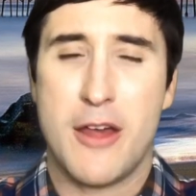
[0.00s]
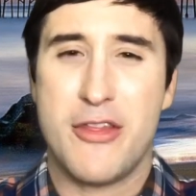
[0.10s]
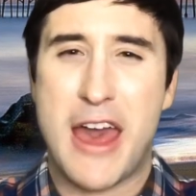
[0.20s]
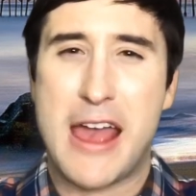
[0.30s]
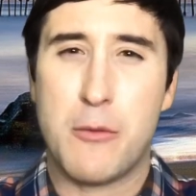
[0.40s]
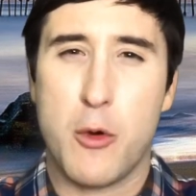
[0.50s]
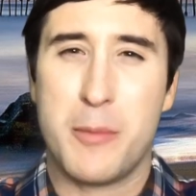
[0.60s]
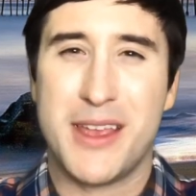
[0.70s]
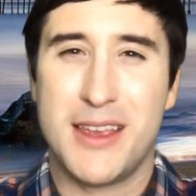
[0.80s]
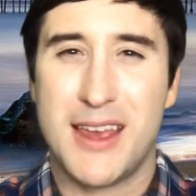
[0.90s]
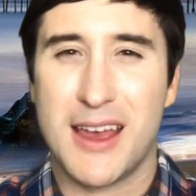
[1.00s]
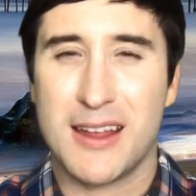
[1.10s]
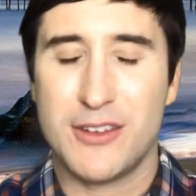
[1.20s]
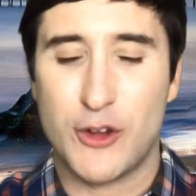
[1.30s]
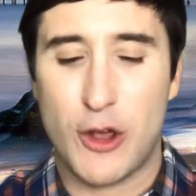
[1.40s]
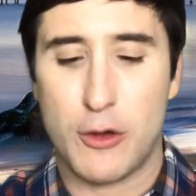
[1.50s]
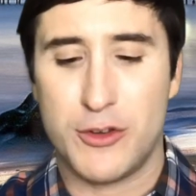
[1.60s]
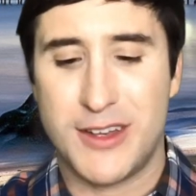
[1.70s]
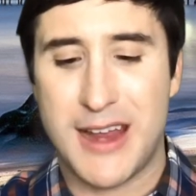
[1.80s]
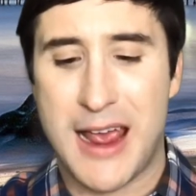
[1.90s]
they will begin to go
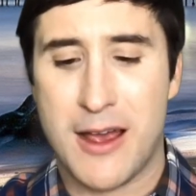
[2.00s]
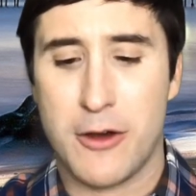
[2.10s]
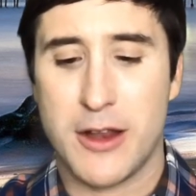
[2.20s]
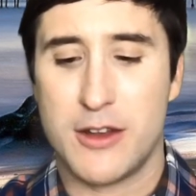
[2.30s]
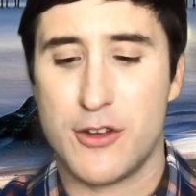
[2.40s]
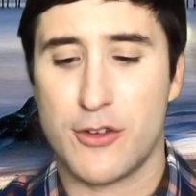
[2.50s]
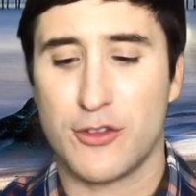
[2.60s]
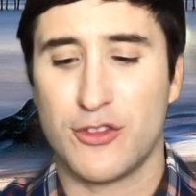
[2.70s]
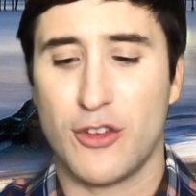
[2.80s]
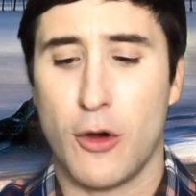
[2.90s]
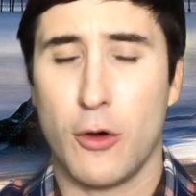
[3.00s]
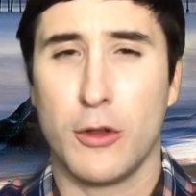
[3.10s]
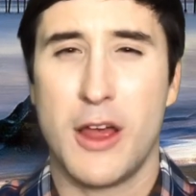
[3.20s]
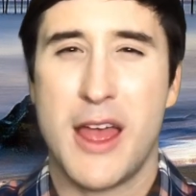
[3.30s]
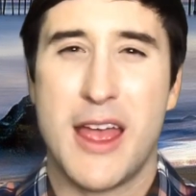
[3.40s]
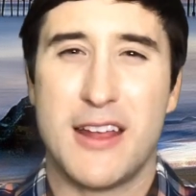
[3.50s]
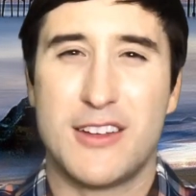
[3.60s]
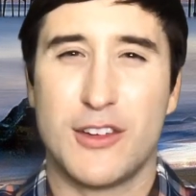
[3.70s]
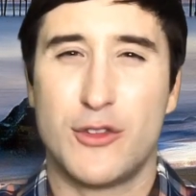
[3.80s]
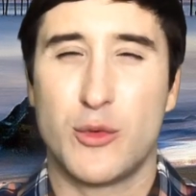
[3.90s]
down into your soul and
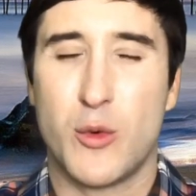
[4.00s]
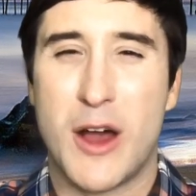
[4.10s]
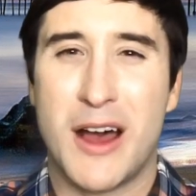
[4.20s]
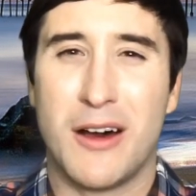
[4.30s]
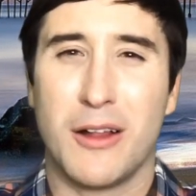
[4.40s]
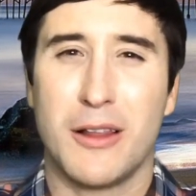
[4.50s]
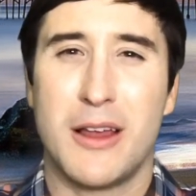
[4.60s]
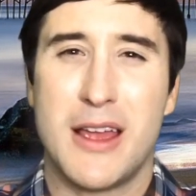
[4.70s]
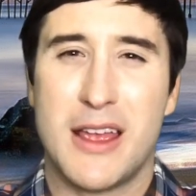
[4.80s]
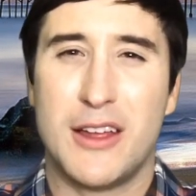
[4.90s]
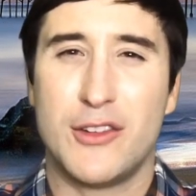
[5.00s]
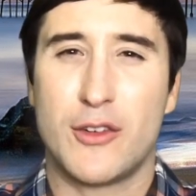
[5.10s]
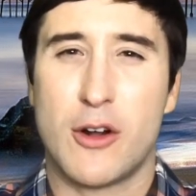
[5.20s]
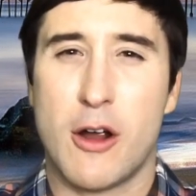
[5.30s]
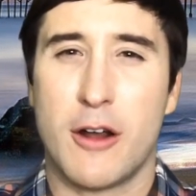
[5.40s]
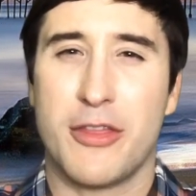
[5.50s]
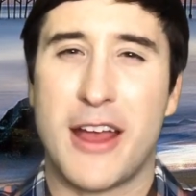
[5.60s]
to dwell in your heart.